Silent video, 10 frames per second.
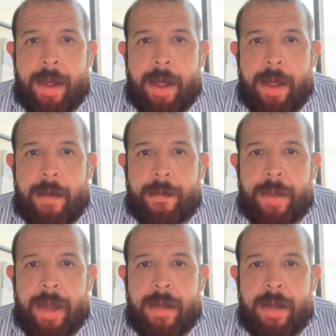
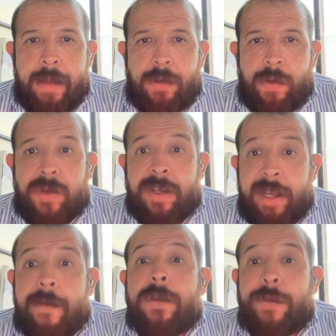And so there's a
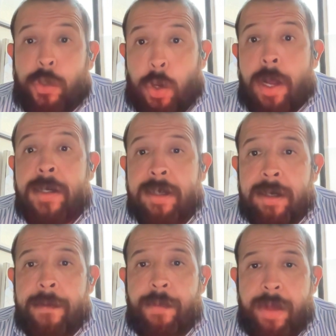level of
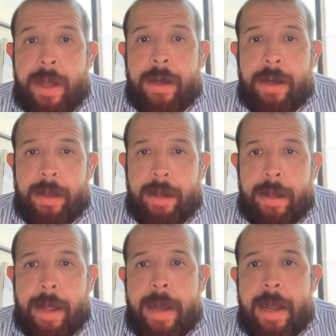trust that the
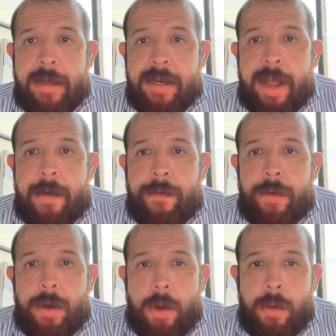client has to have
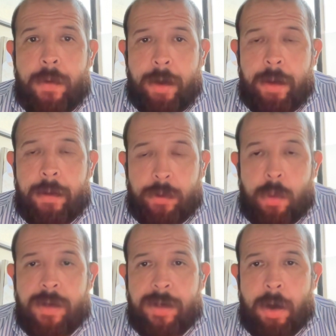
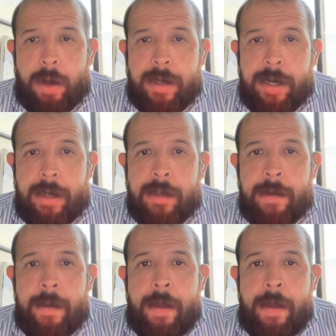towards the architect.